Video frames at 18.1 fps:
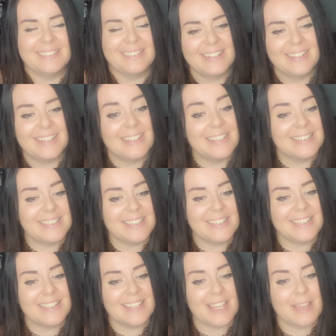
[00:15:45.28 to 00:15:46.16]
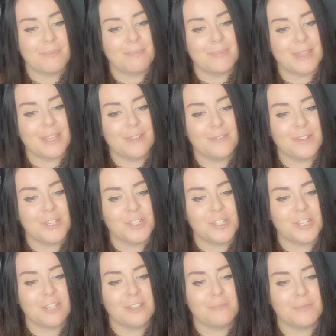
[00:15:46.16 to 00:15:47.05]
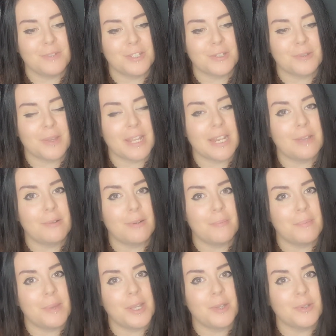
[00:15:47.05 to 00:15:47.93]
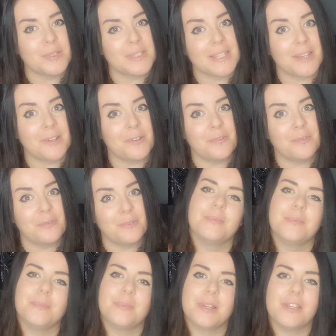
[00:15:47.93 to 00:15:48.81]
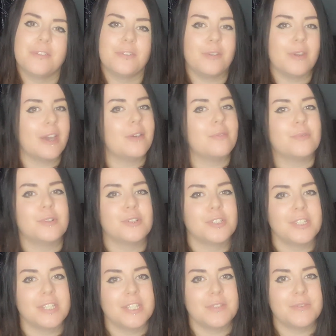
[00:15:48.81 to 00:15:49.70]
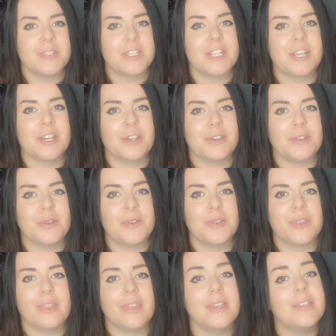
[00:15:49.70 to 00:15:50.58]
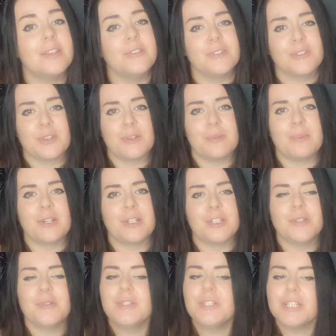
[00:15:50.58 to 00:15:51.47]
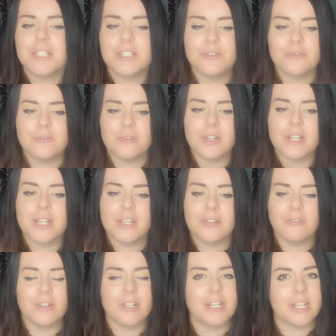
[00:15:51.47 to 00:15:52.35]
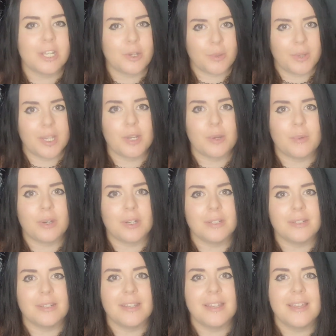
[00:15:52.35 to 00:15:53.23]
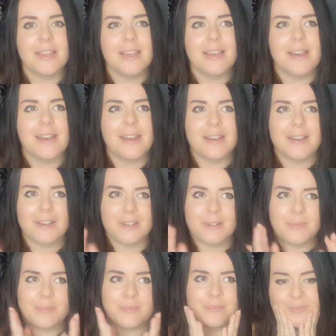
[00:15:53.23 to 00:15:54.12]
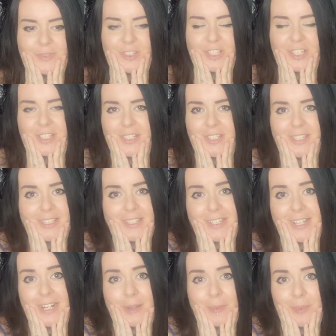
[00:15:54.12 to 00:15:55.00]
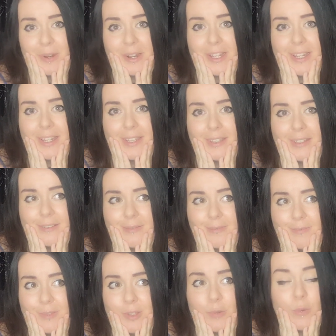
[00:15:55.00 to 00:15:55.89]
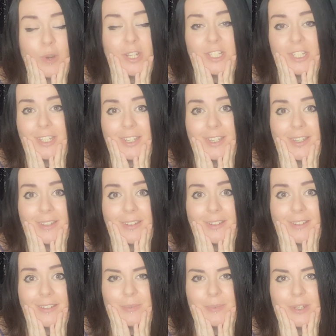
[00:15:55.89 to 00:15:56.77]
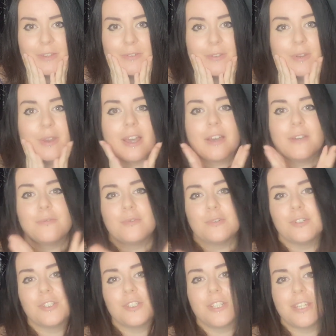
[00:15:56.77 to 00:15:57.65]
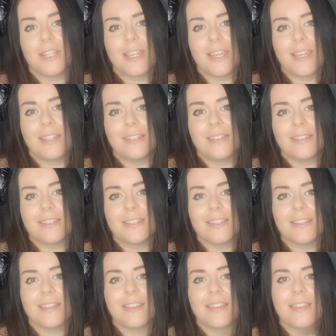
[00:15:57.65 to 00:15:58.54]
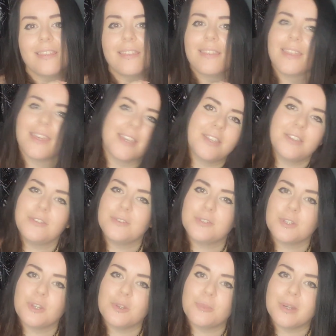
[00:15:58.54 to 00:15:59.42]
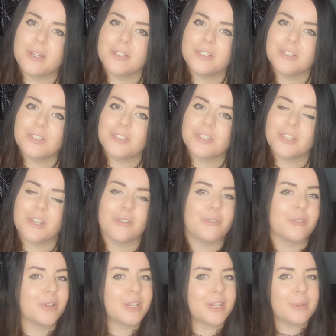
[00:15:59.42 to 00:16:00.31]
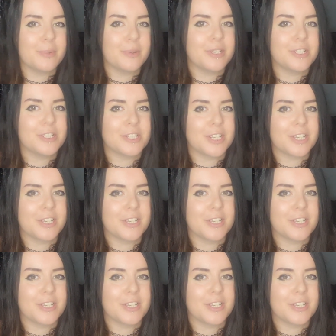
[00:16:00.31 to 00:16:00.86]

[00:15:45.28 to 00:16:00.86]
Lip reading: is it that big of an achievement to anyone but yourself? But if you have watched this video, thank you so much. It was just a really, really quick one, just to celebrate the 1 year. But if you have watched to the end, thank you so much. I really appreciate